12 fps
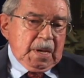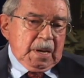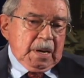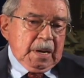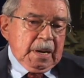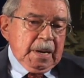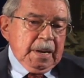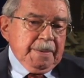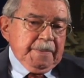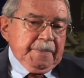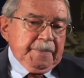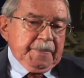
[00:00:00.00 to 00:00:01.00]
I
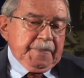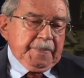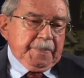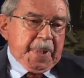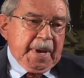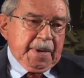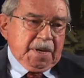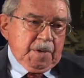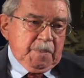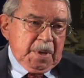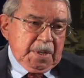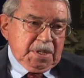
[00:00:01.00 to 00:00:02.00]
packed
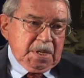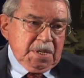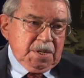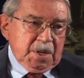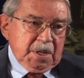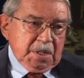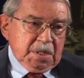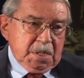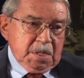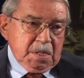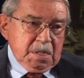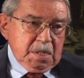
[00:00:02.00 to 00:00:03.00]
up my sea chest